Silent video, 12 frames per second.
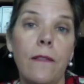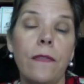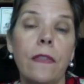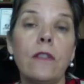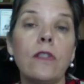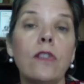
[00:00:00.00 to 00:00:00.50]

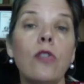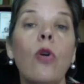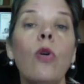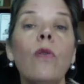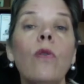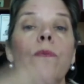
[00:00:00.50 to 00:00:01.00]
There's
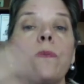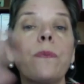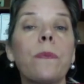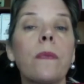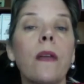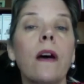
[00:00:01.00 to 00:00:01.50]
no
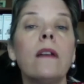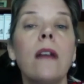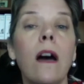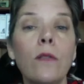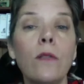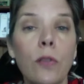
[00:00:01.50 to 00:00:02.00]

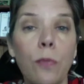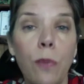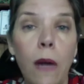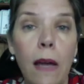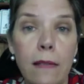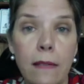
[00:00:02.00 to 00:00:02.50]
unknown
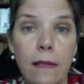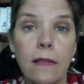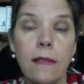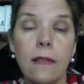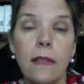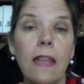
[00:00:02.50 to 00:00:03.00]

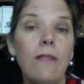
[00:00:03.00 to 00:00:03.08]
surprises.